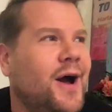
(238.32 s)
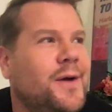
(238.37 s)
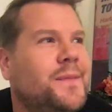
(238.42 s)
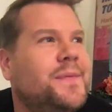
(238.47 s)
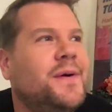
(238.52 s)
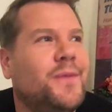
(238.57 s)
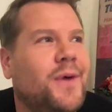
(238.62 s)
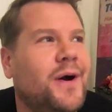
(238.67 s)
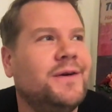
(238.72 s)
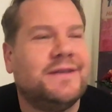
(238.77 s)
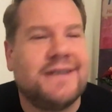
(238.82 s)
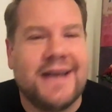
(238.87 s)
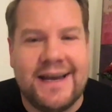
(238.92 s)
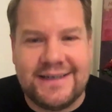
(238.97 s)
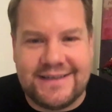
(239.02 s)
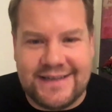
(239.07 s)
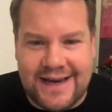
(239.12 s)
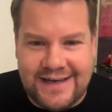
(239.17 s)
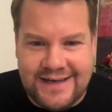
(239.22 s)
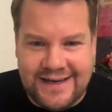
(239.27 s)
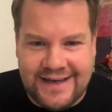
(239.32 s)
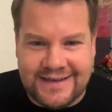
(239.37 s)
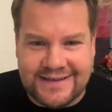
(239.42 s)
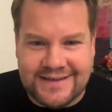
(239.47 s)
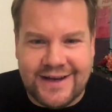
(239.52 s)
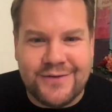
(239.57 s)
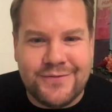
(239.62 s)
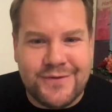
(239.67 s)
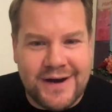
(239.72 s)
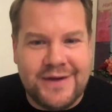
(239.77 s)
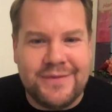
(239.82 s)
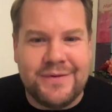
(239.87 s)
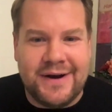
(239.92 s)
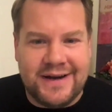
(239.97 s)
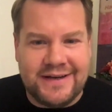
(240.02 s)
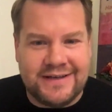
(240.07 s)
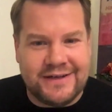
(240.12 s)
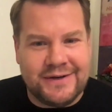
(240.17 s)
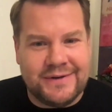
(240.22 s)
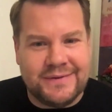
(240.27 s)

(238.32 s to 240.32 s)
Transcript: won't take 10 years. I really, really do.